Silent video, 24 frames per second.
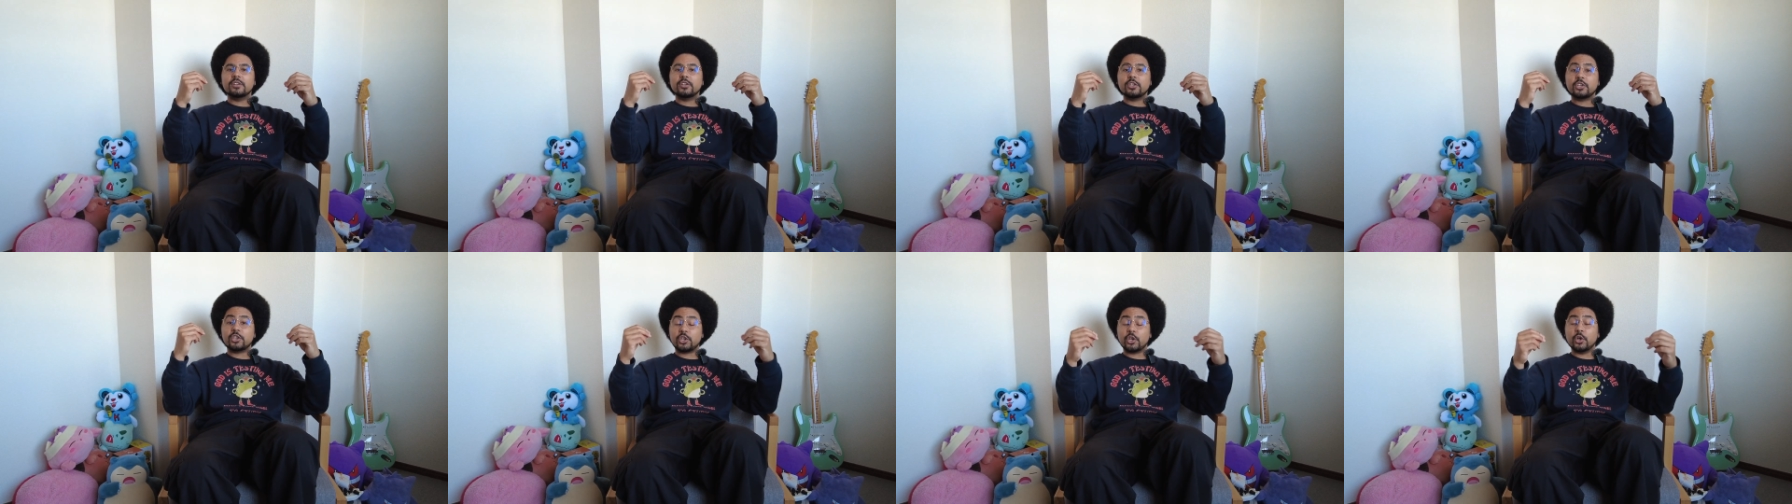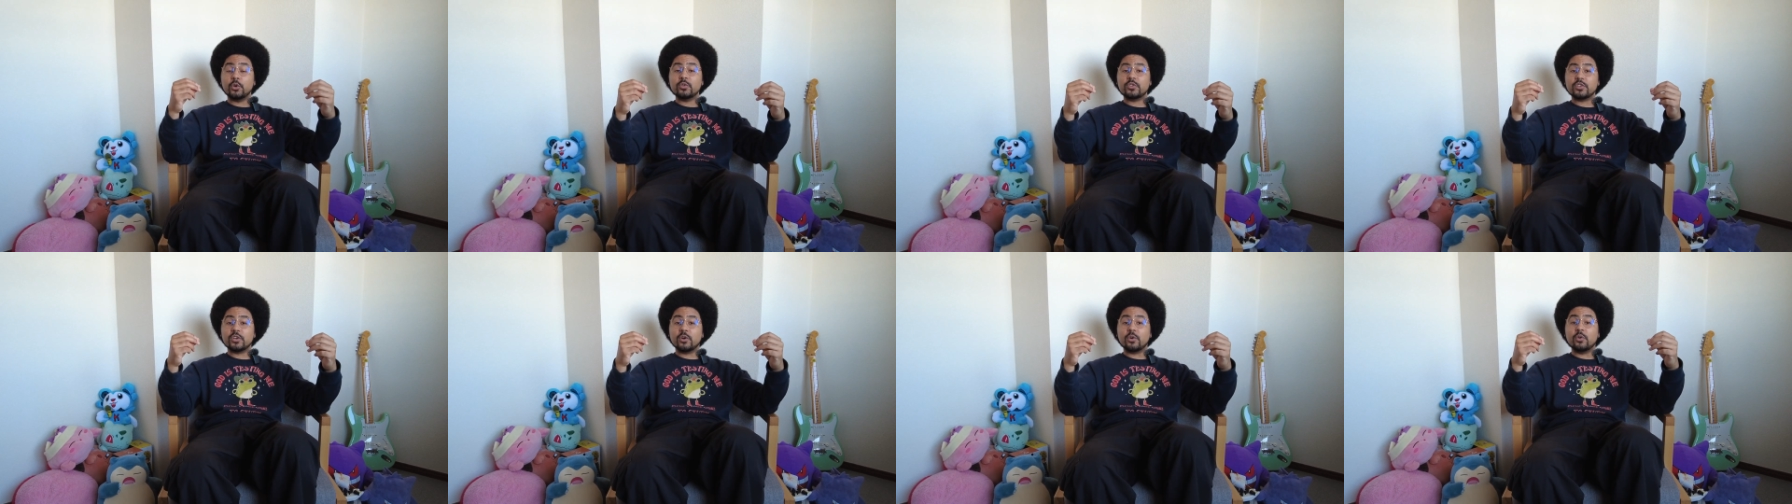
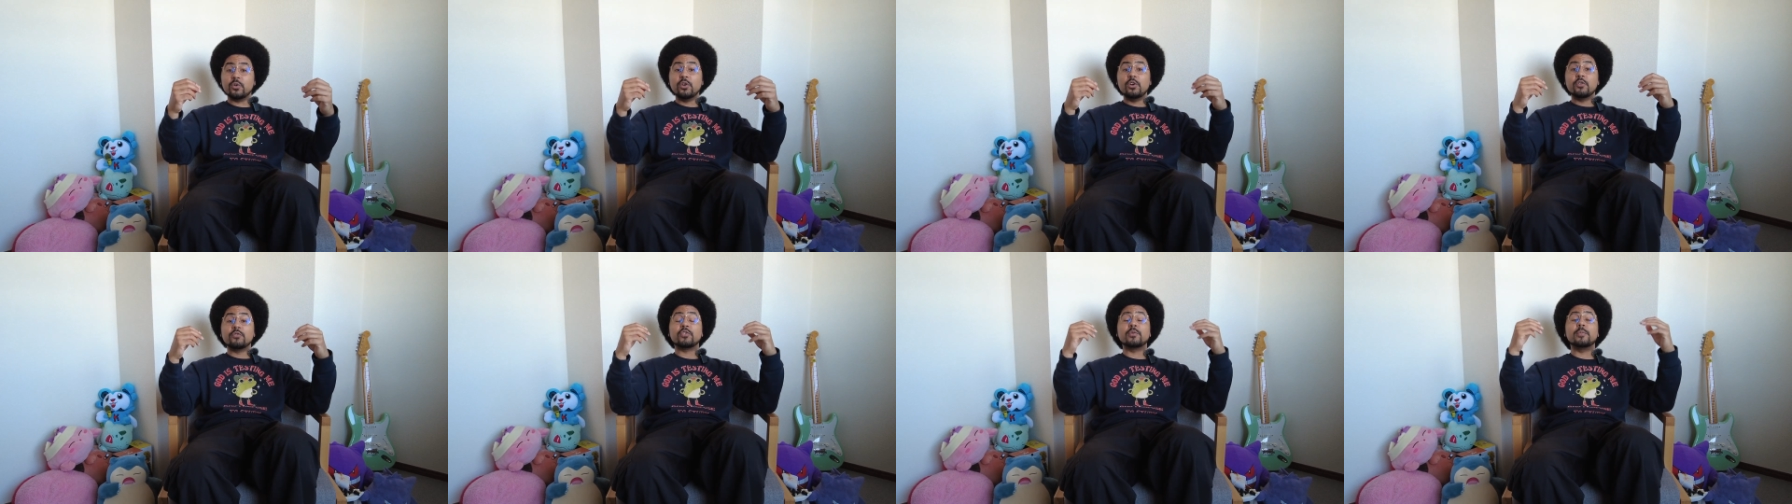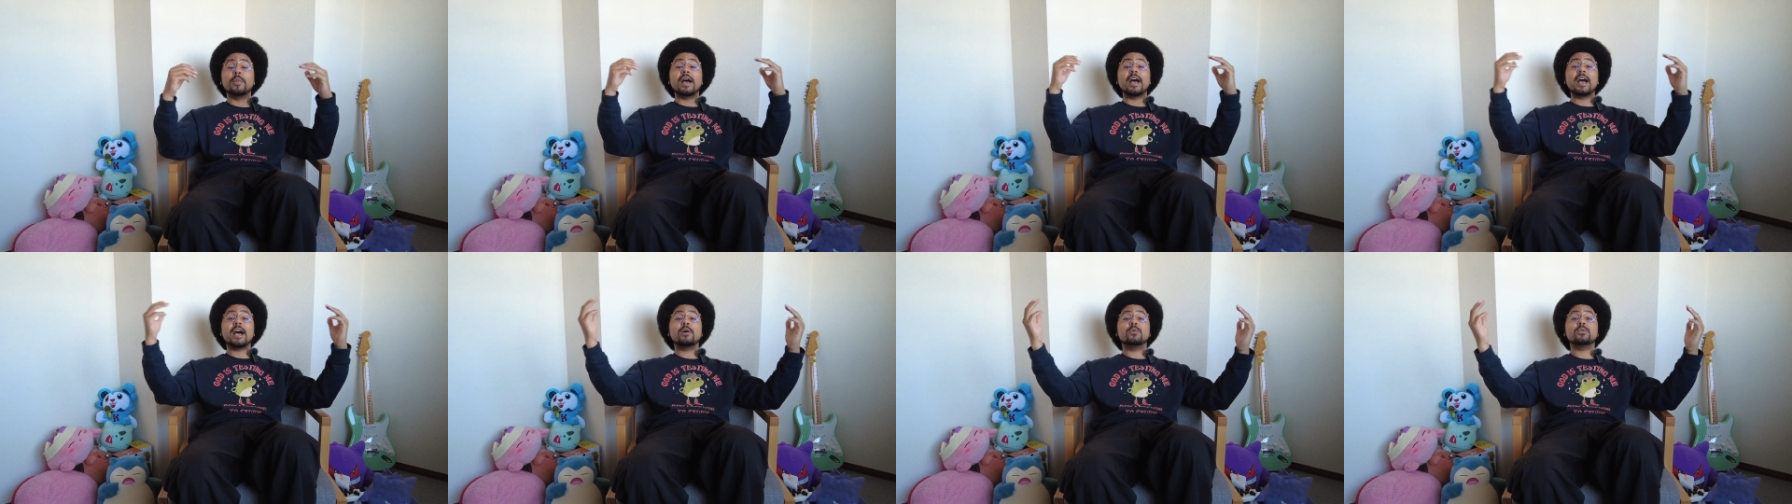Kyoto
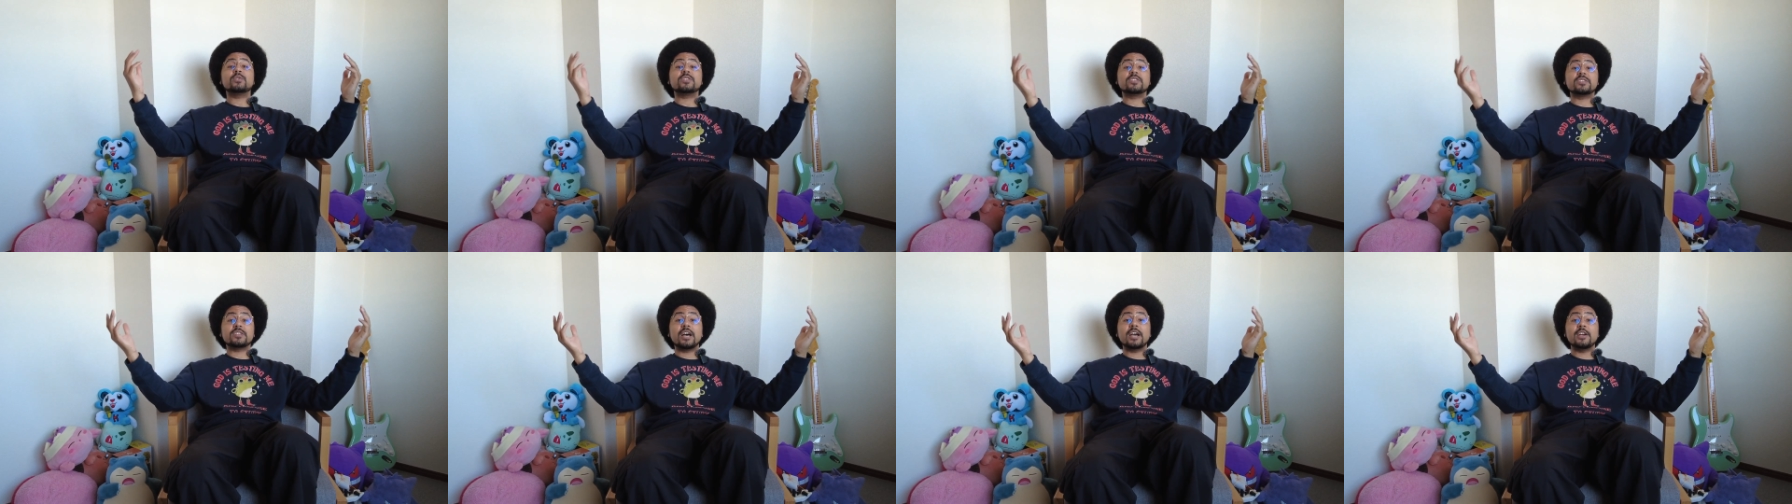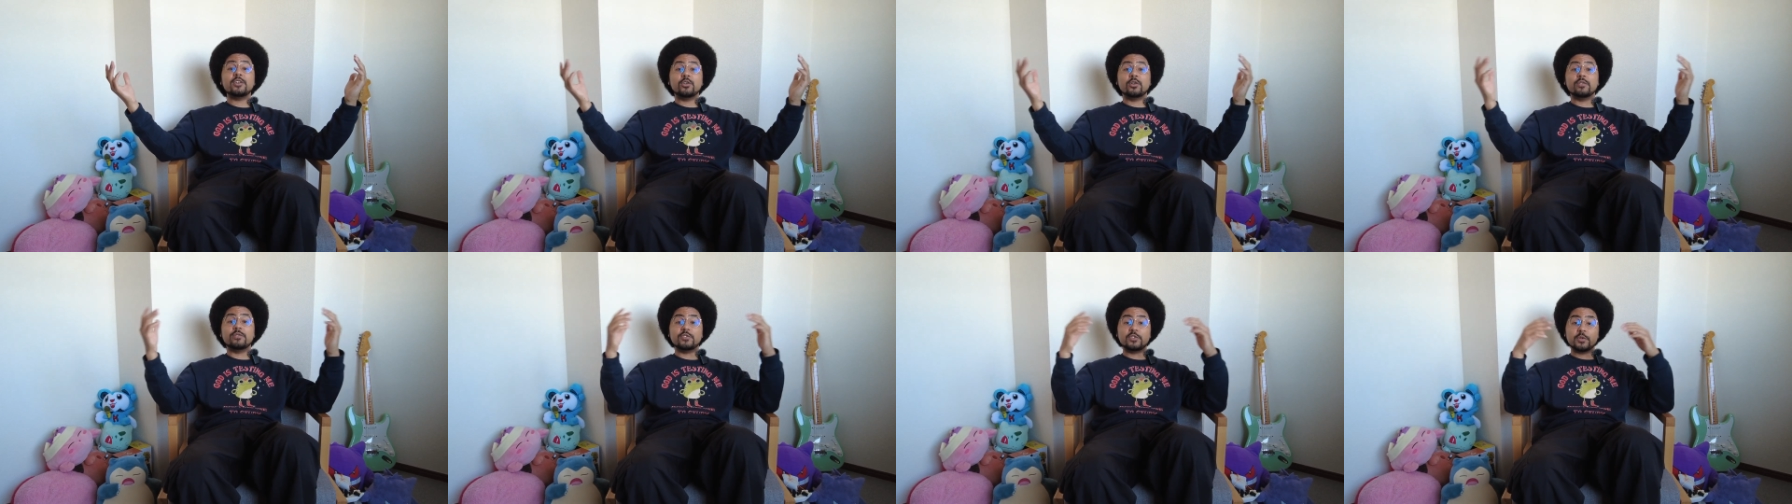from
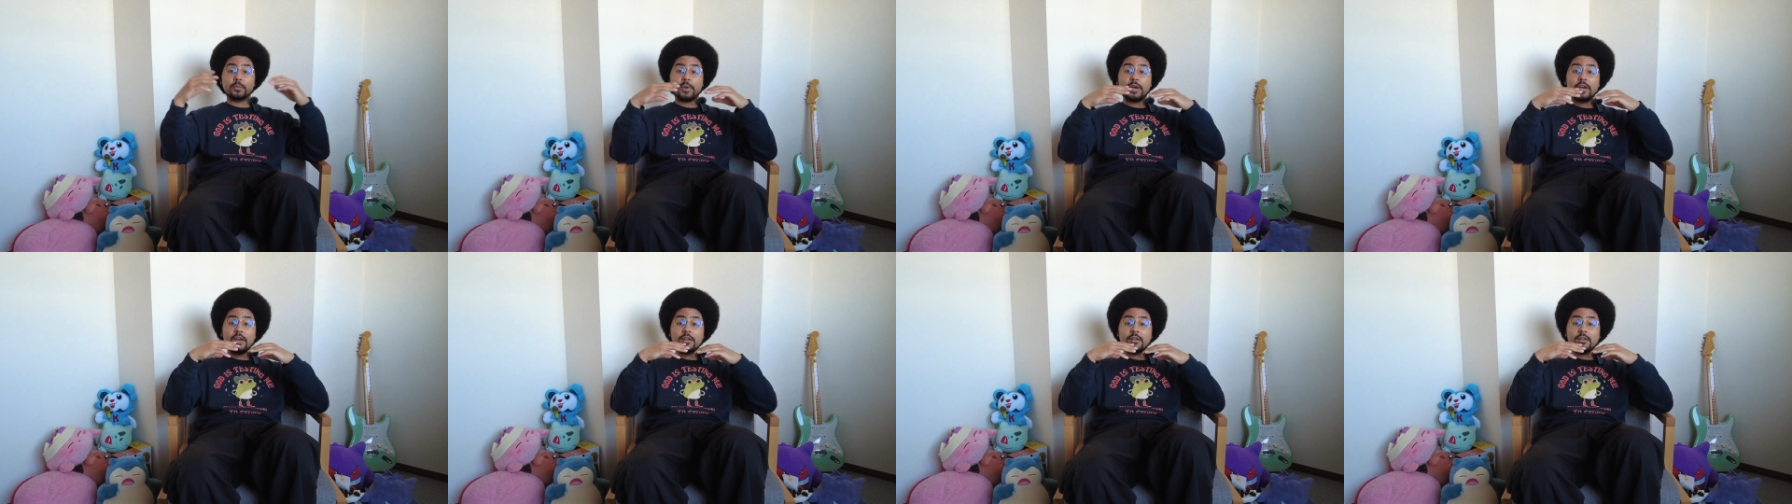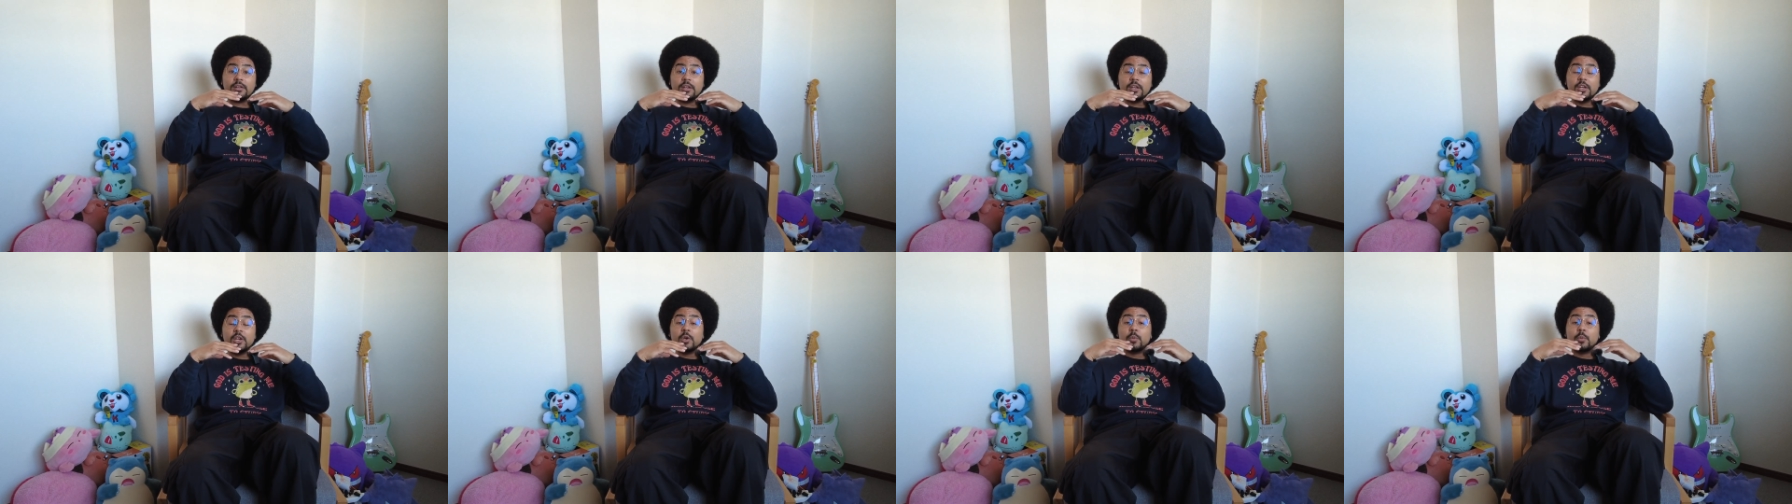outside of Japan,